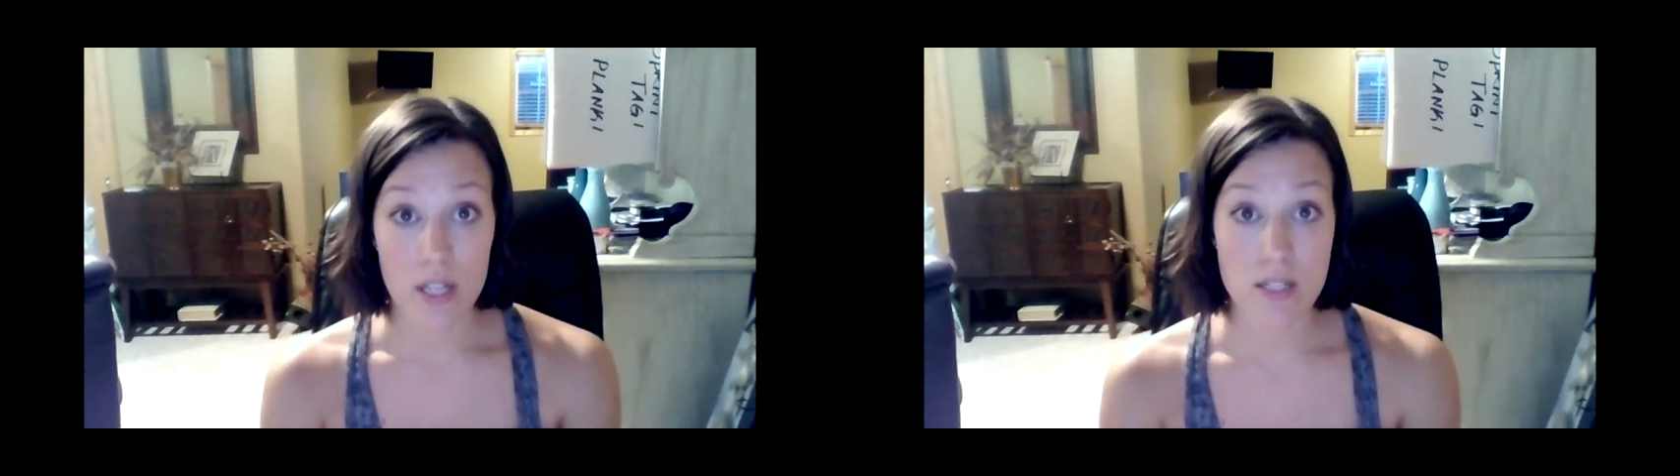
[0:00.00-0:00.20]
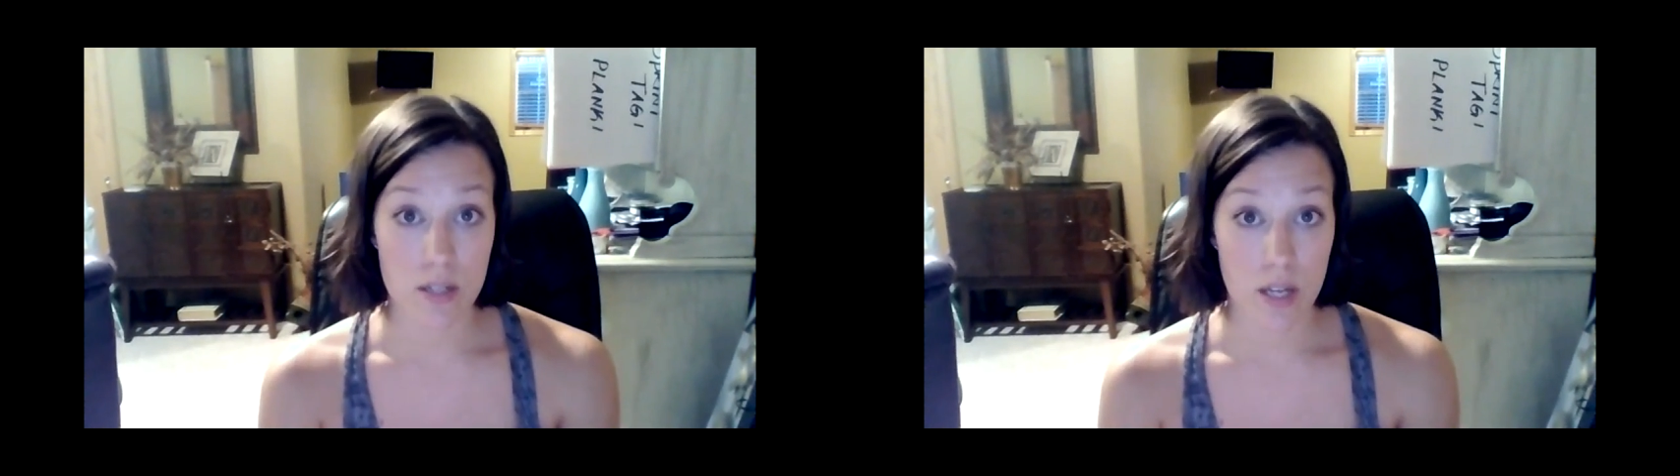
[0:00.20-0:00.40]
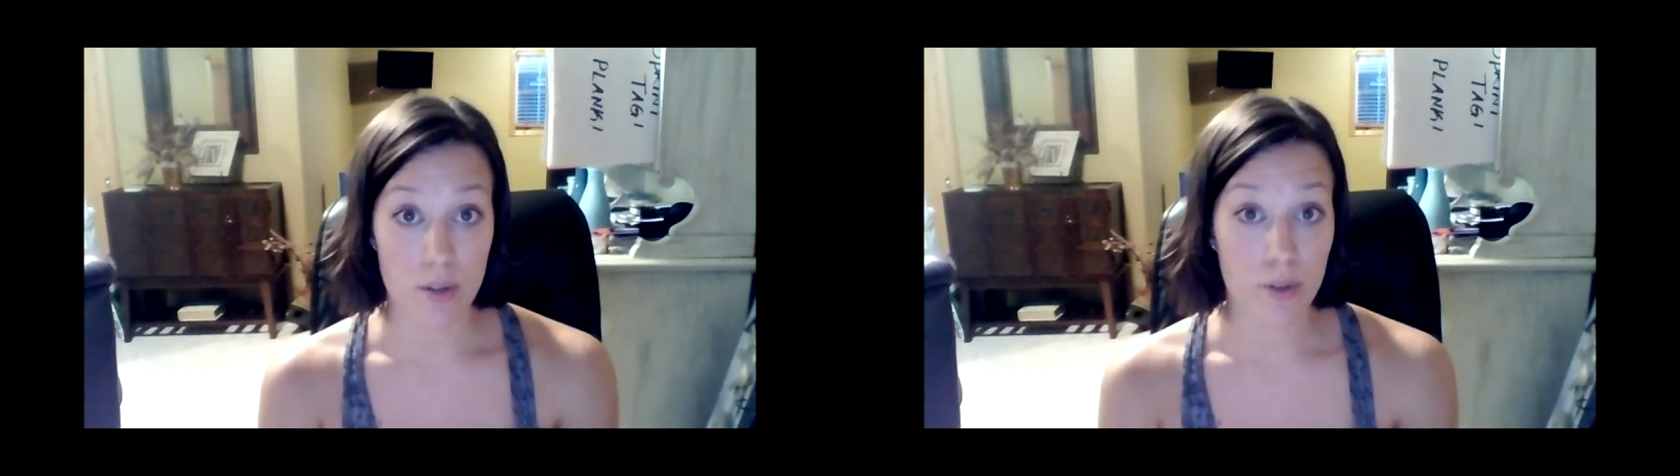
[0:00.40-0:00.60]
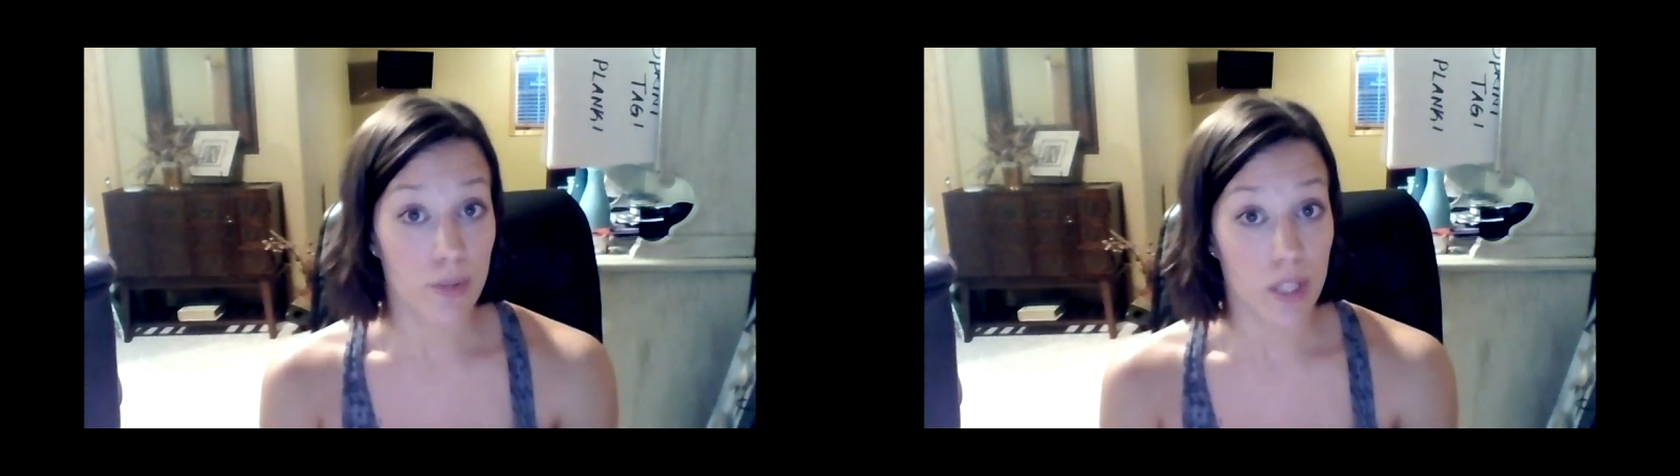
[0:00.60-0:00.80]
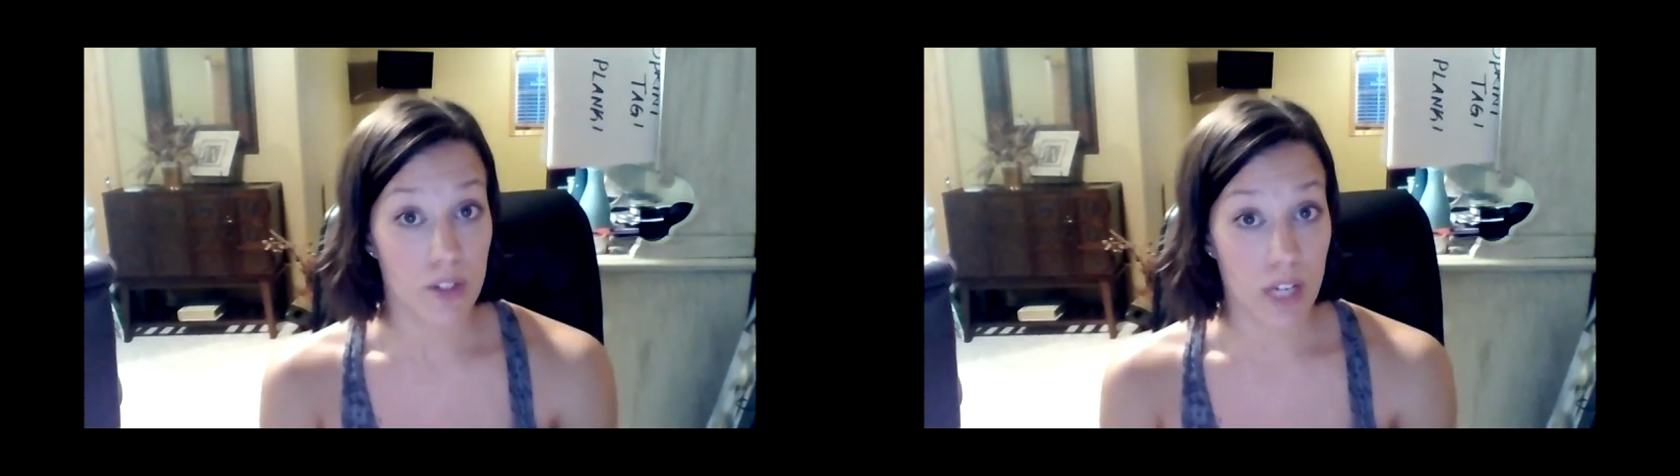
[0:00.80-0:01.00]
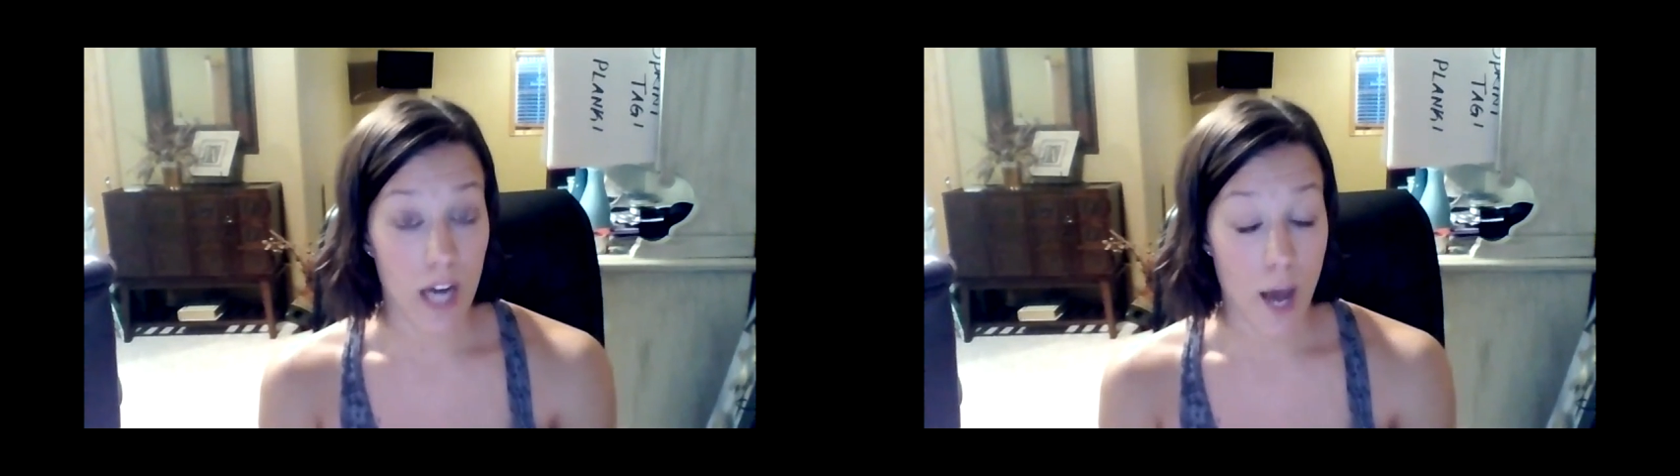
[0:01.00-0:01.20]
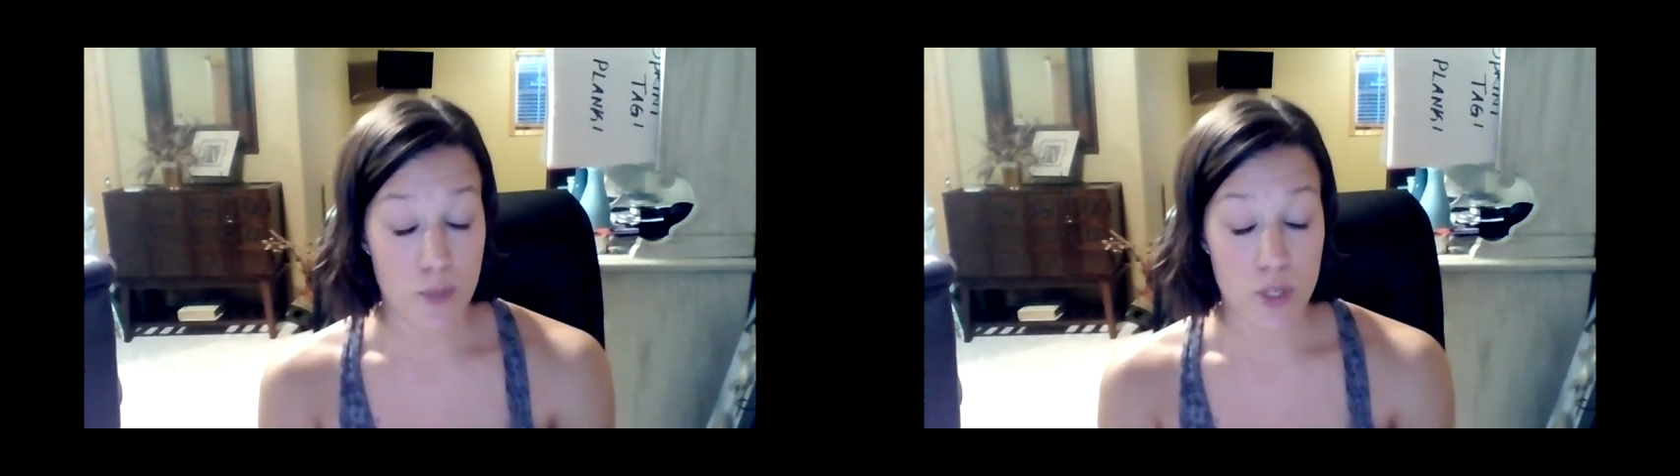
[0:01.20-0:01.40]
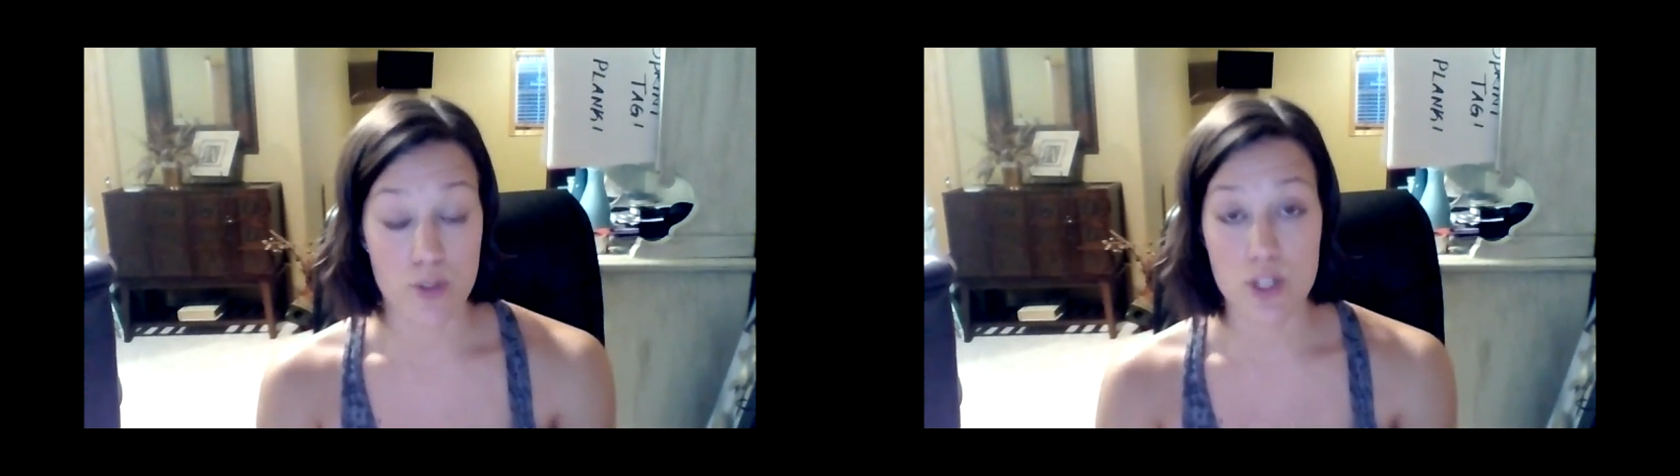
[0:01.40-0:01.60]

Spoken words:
is another really great option.